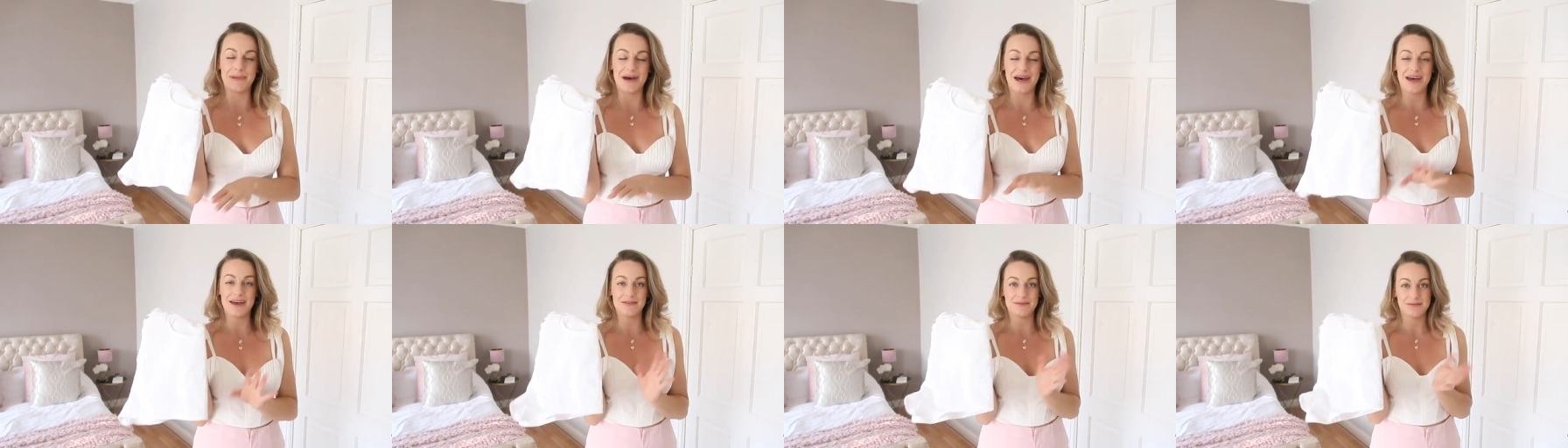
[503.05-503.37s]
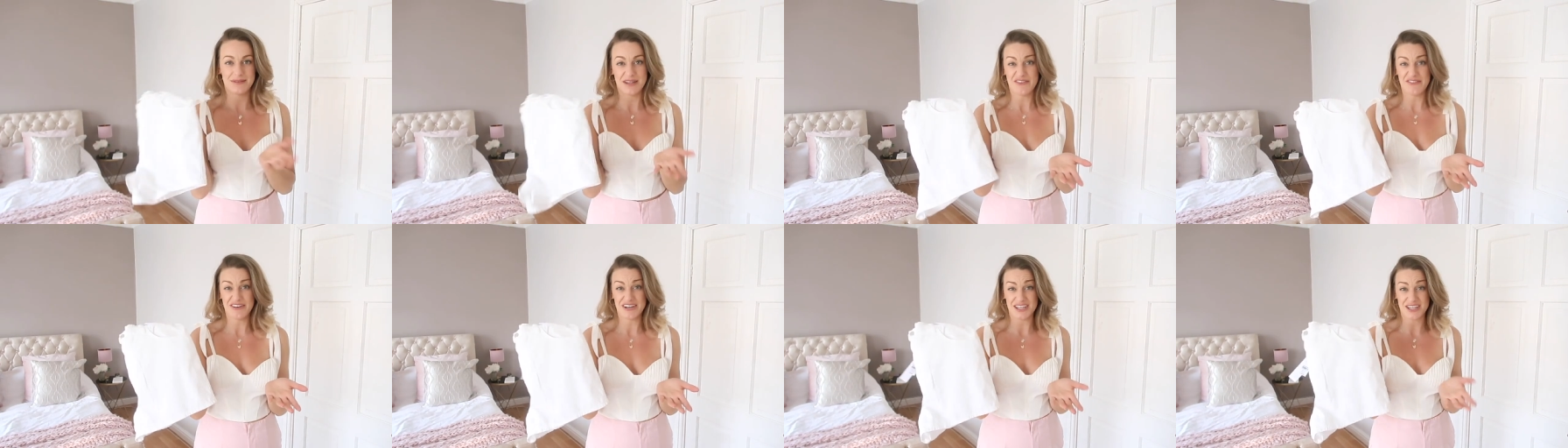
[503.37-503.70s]
but
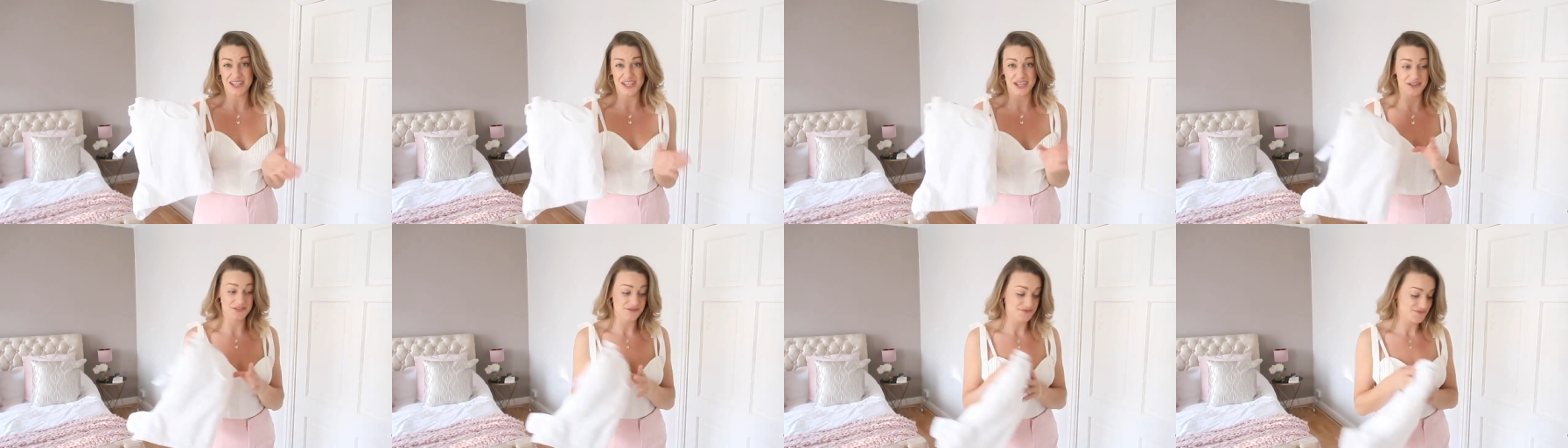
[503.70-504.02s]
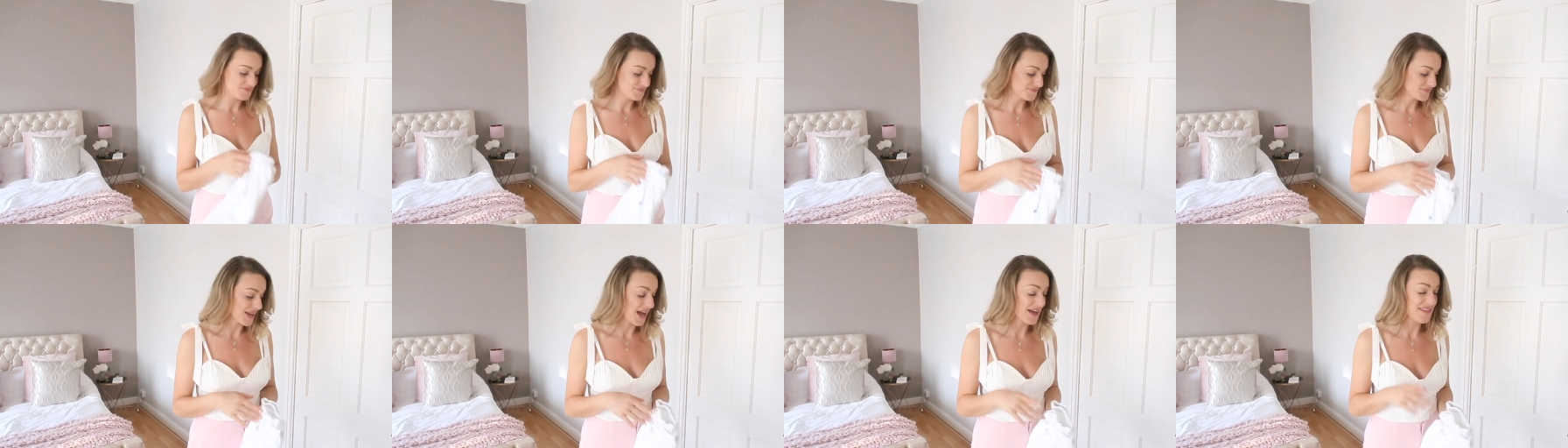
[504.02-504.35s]
they're really cute
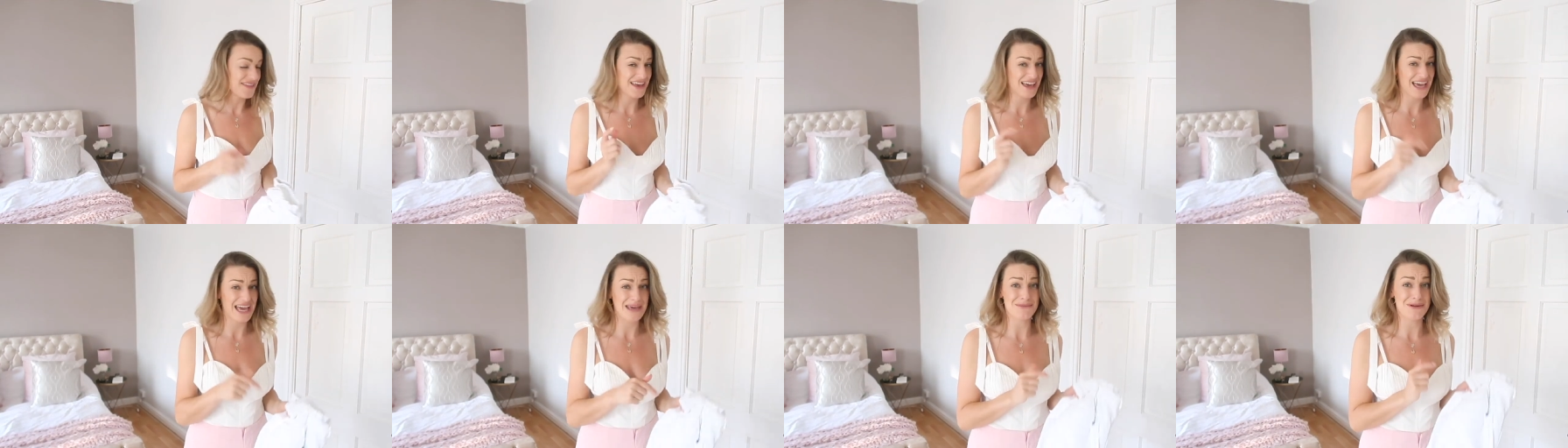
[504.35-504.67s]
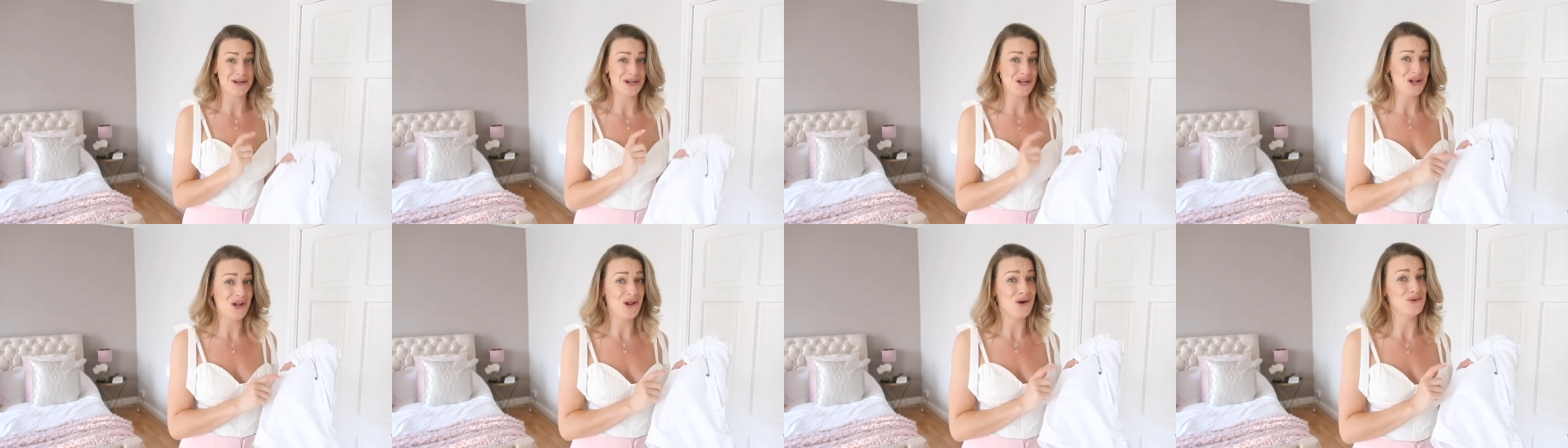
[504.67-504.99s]
and they came
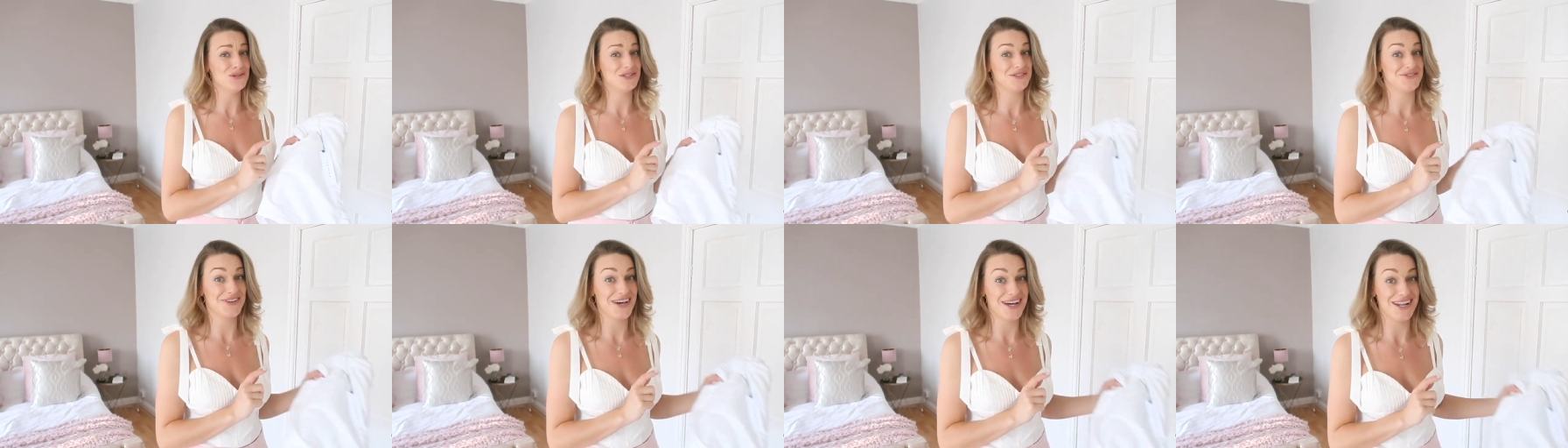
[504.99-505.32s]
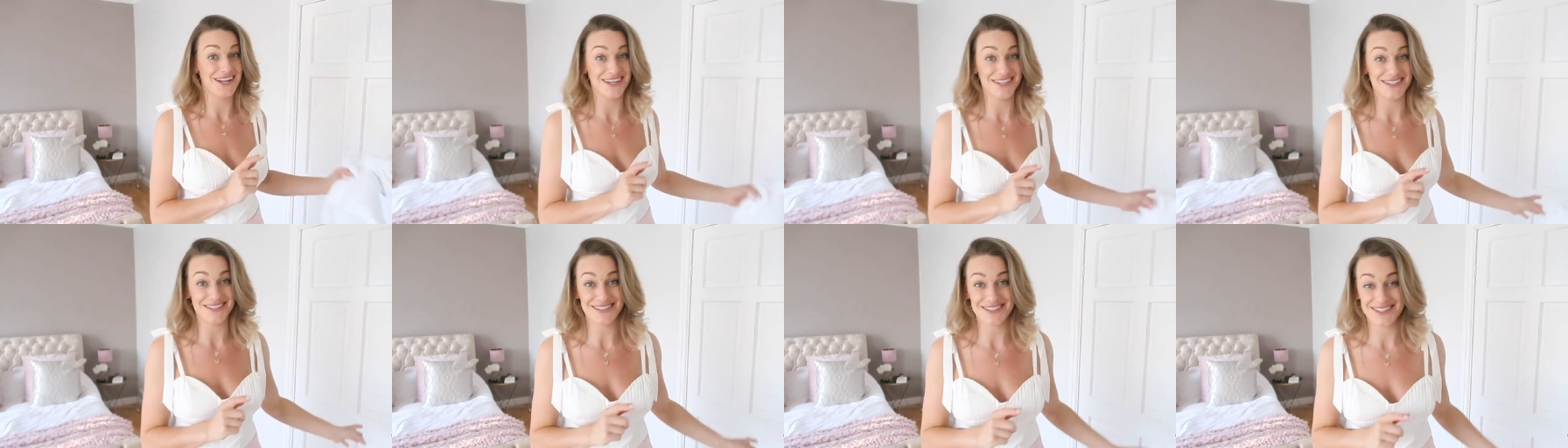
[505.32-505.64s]
in loads of
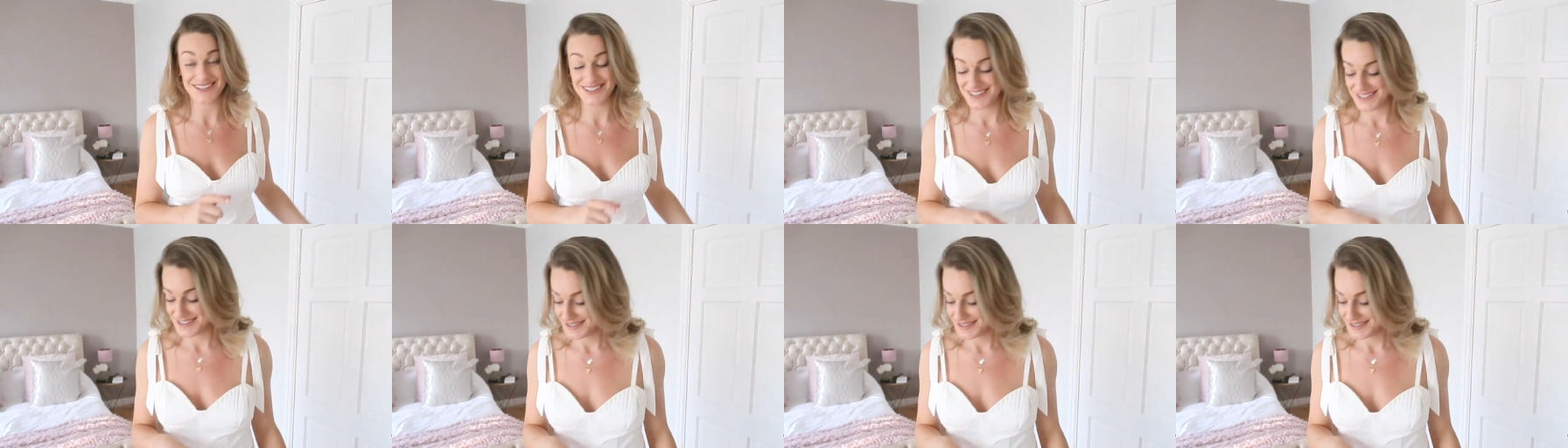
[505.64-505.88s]
colours.